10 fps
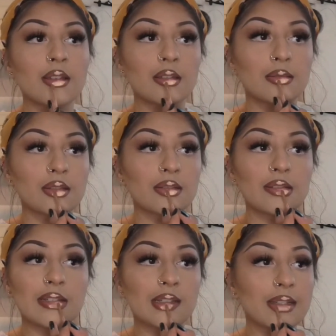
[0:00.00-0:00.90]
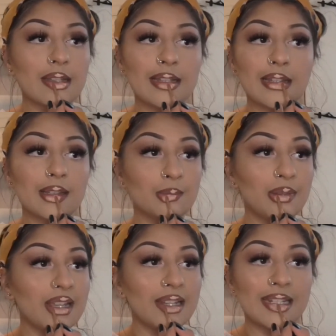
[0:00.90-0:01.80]
And I'm just going to
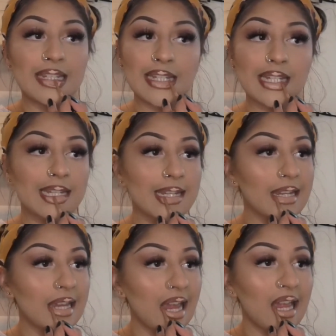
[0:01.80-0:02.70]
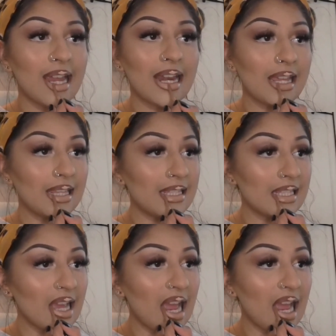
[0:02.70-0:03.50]
blend like this.